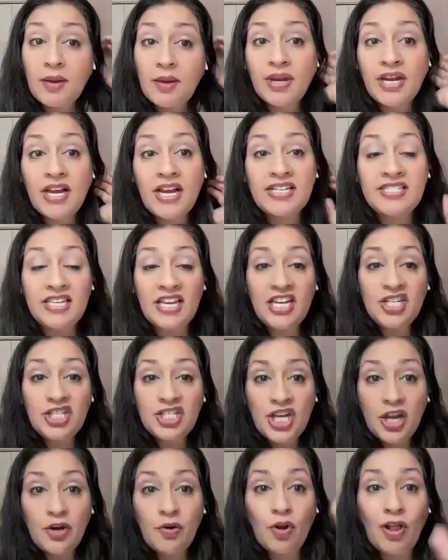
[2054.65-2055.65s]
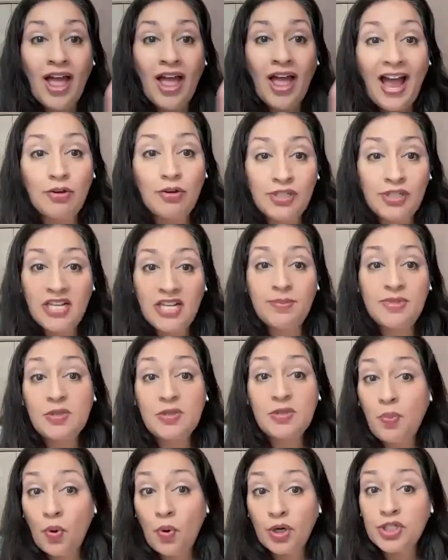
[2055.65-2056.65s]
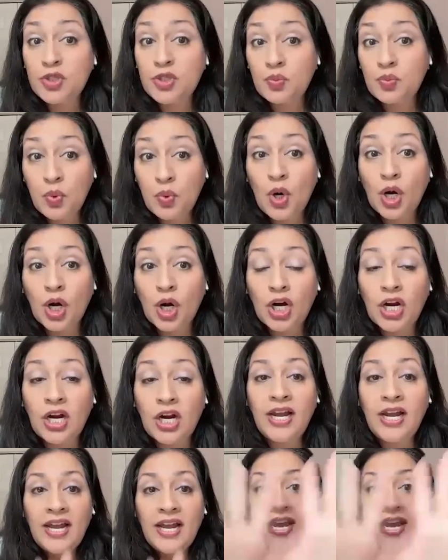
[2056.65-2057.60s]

because in general, how team sports work